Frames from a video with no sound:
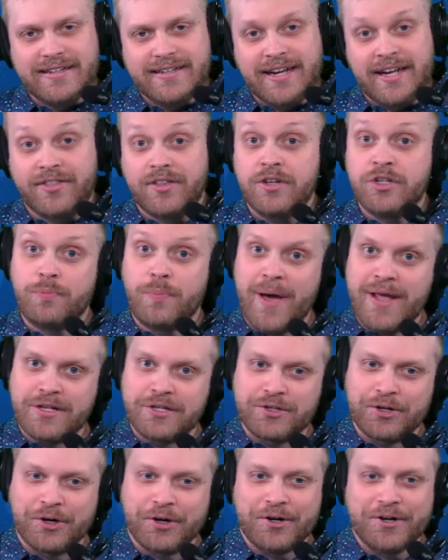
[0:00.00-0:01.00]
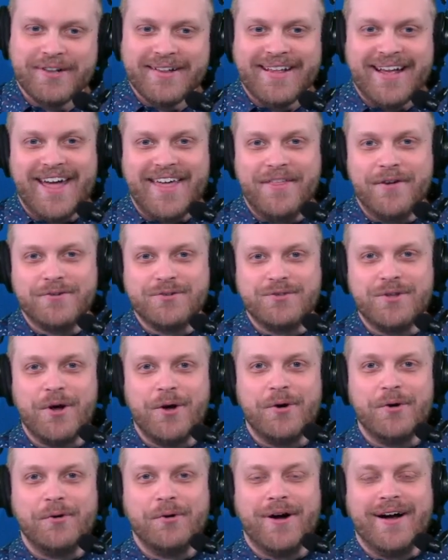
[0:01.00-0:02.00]
Anthony Spencer, and there's
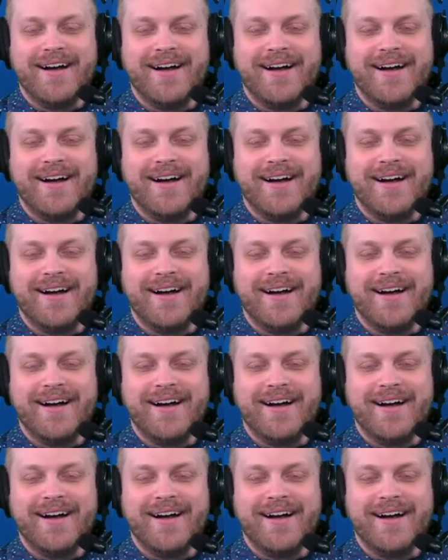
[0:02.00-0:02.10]
no